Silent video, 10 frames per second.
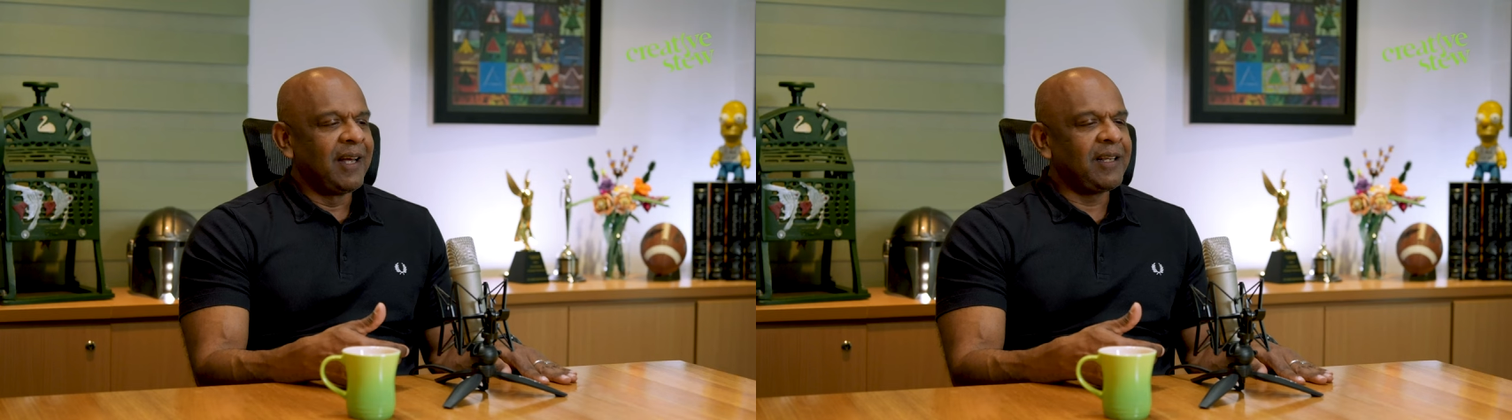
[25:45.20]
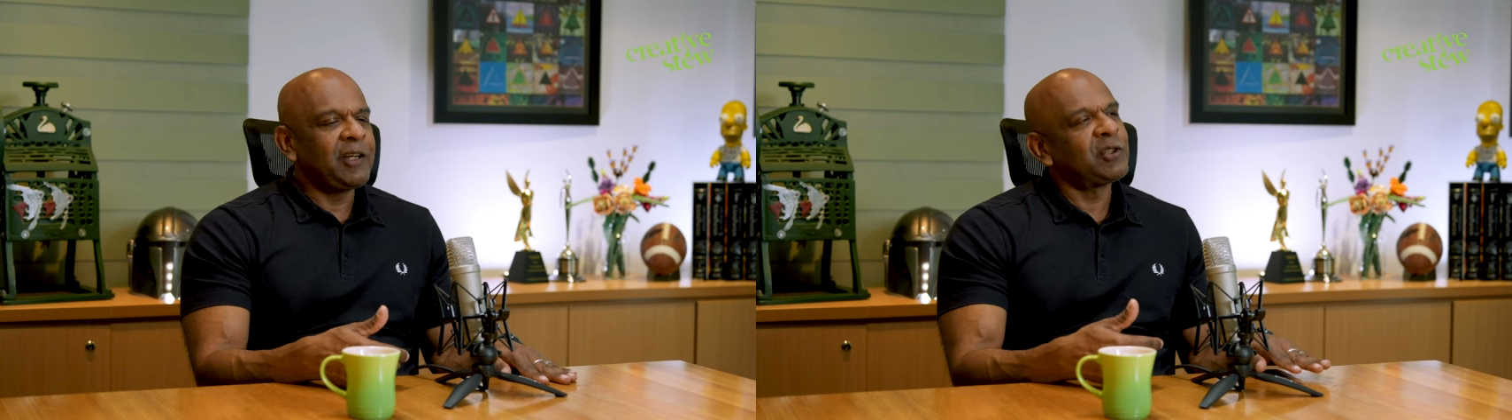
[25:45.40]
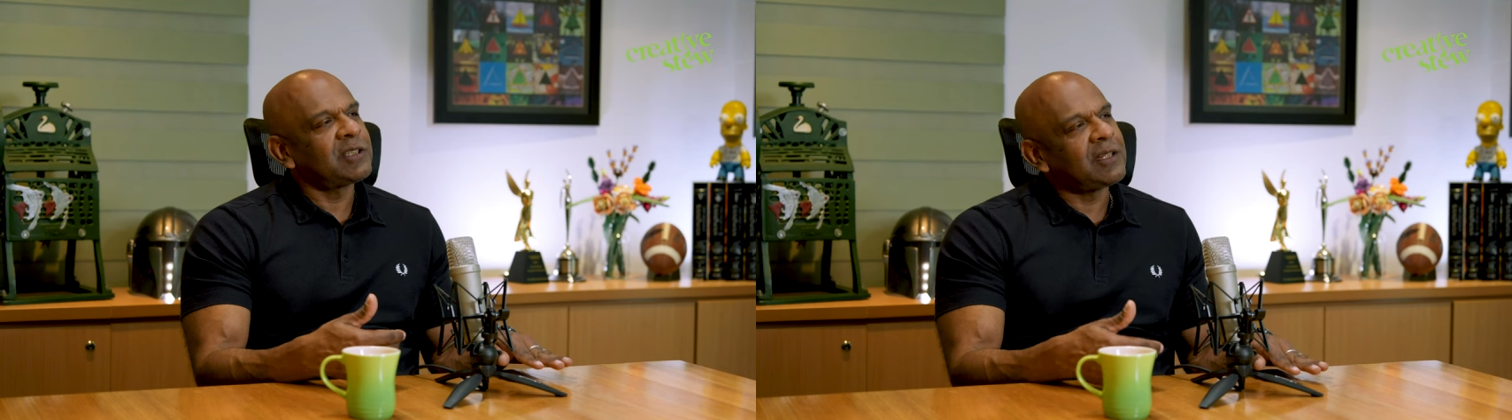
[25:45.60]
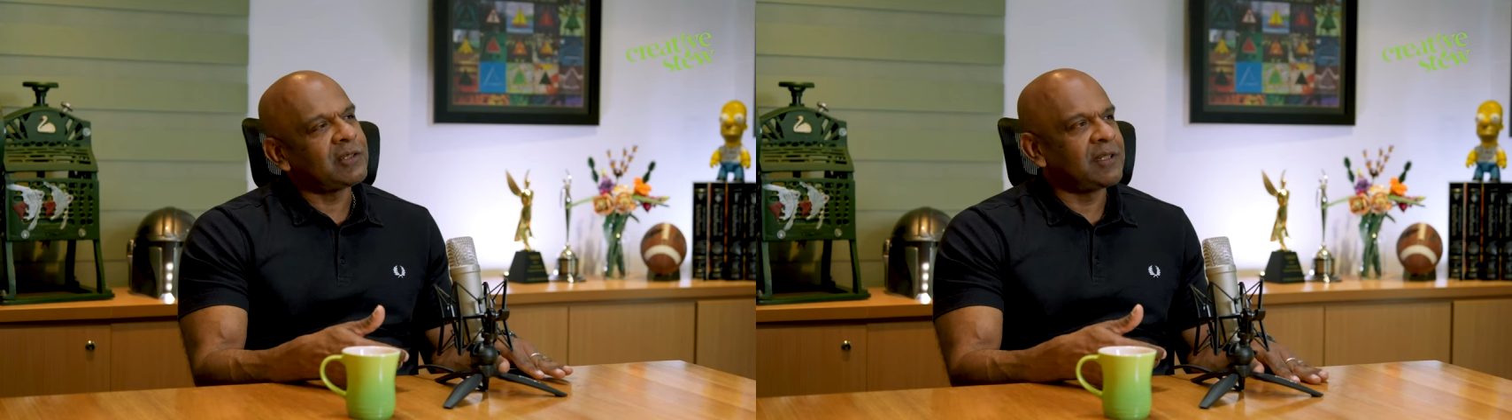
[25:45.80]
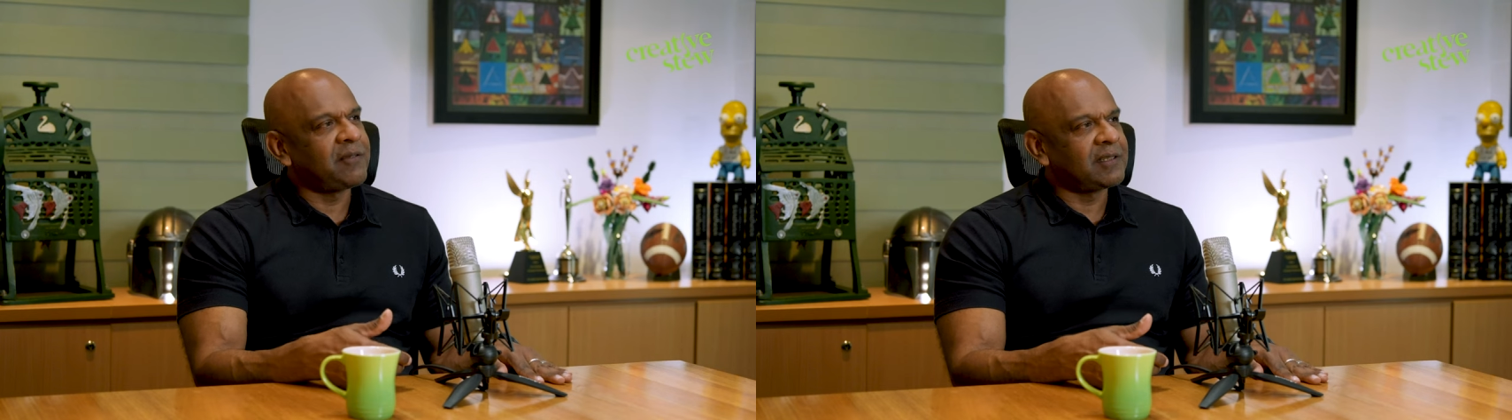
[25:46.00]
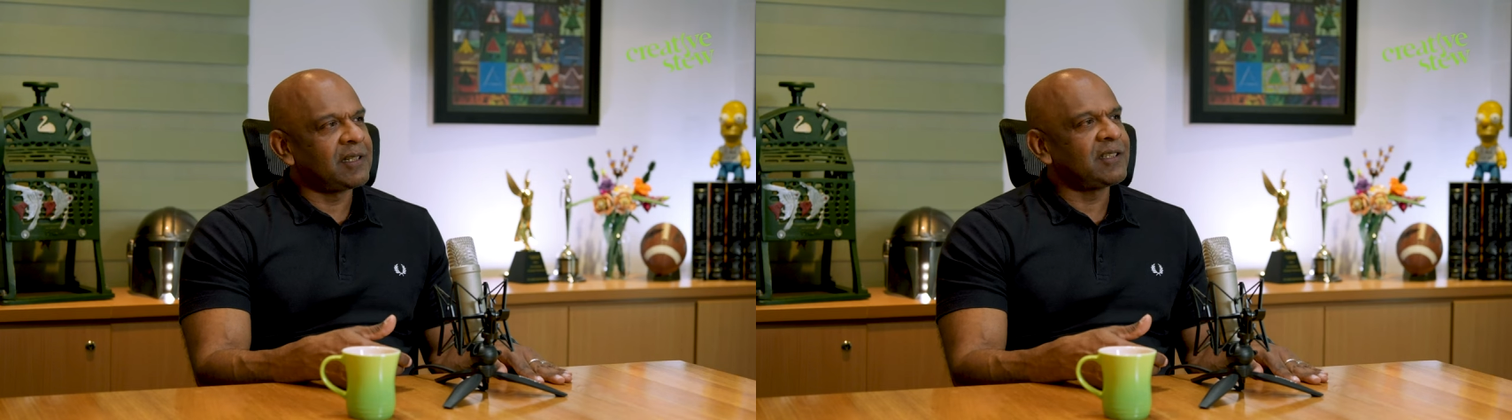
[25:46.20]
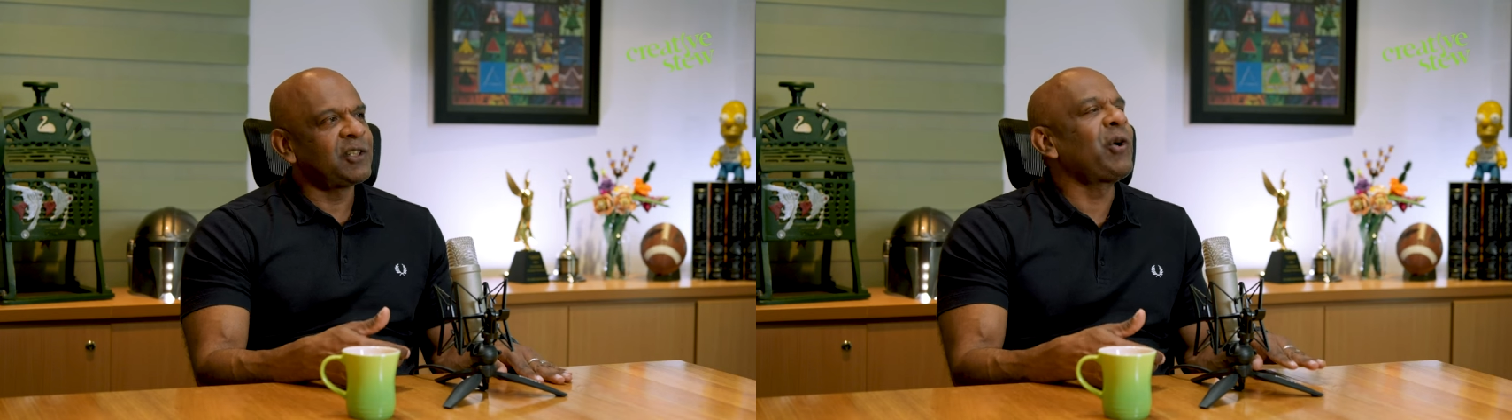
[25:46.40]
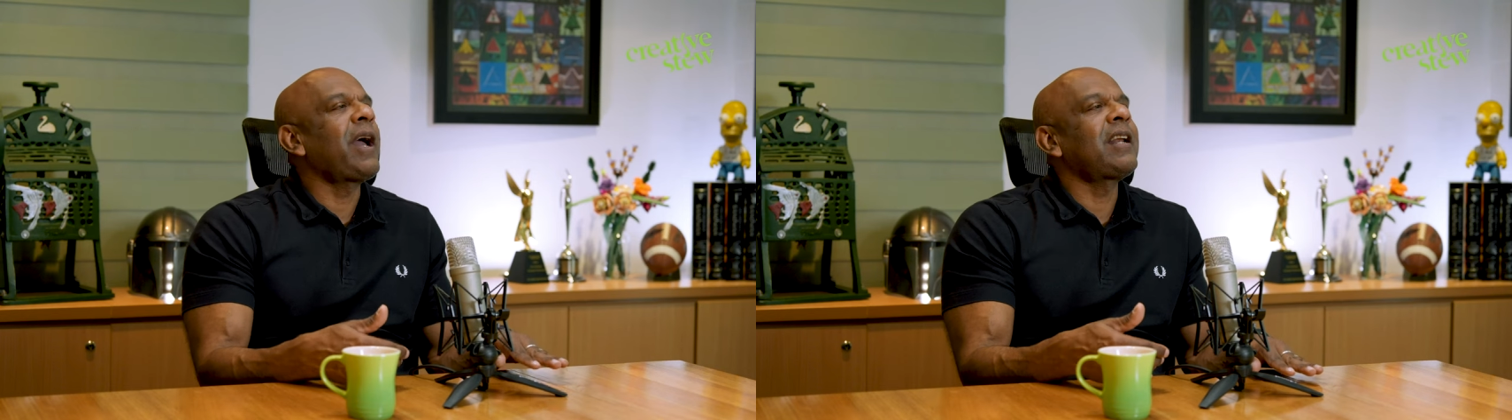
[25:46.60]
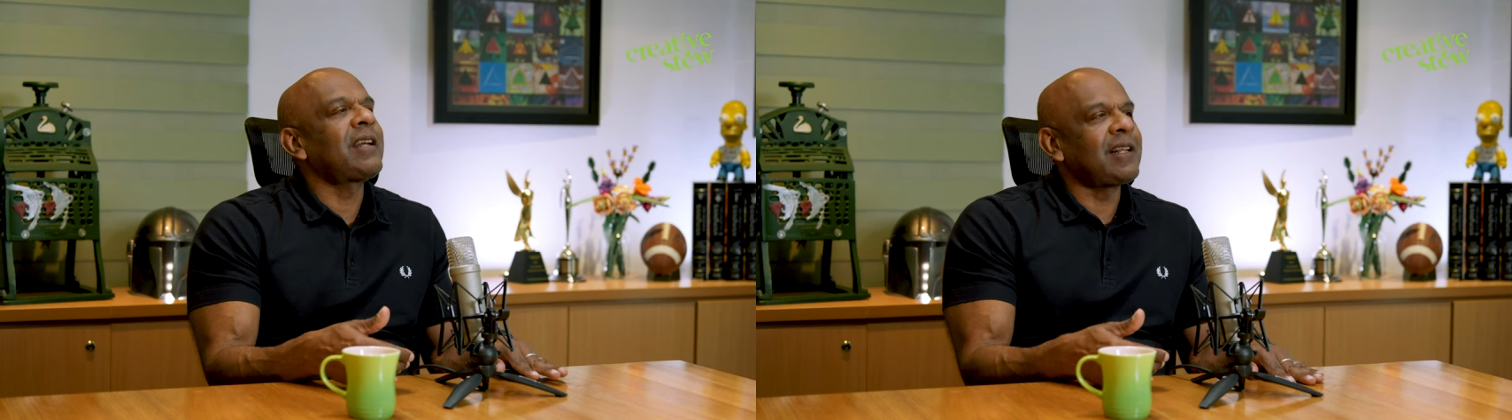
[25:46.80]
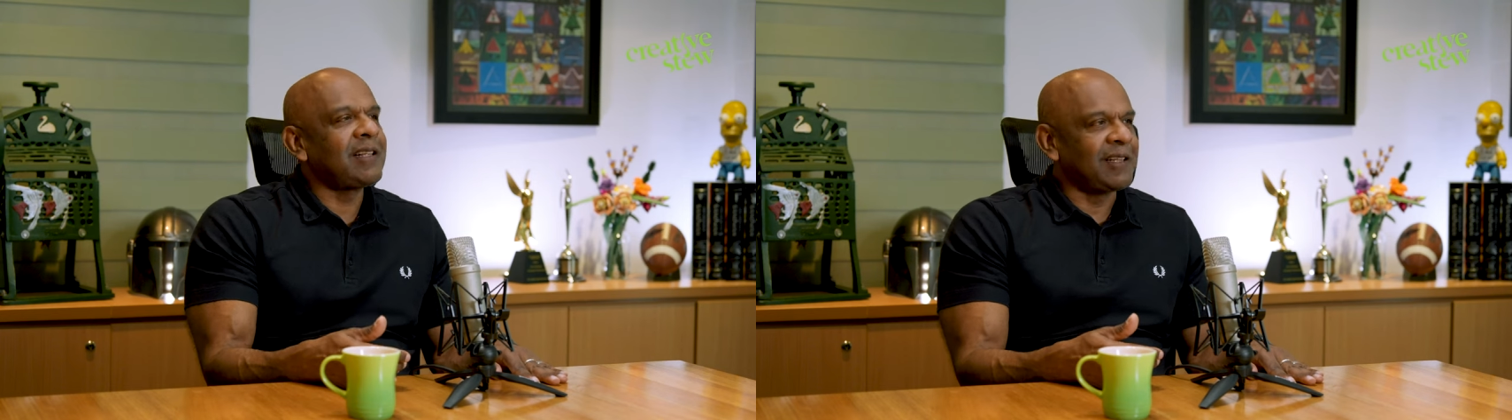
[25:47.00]
and then you start to see results, you add
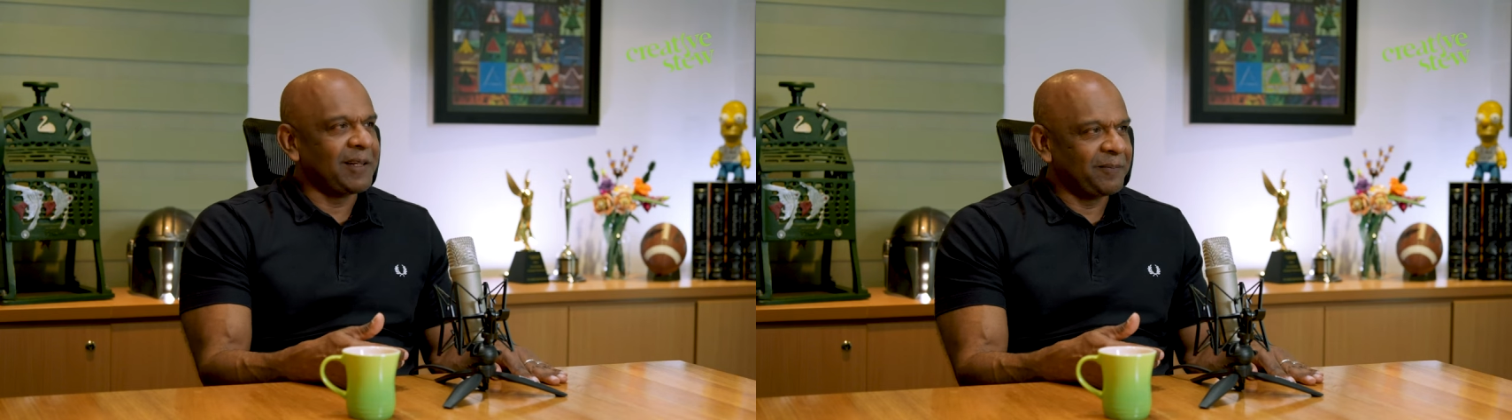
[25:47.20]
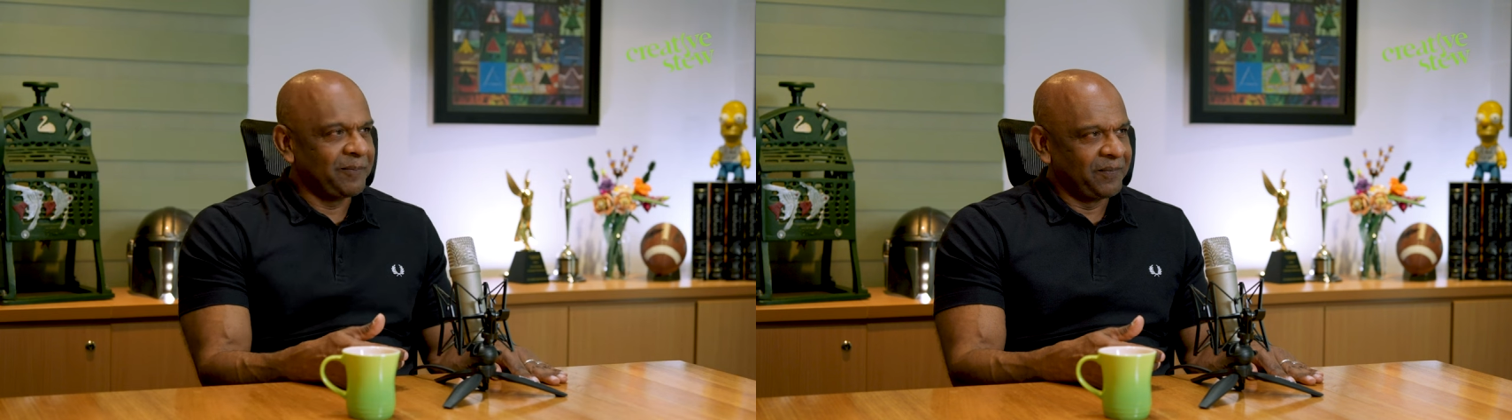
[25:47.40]
another thing.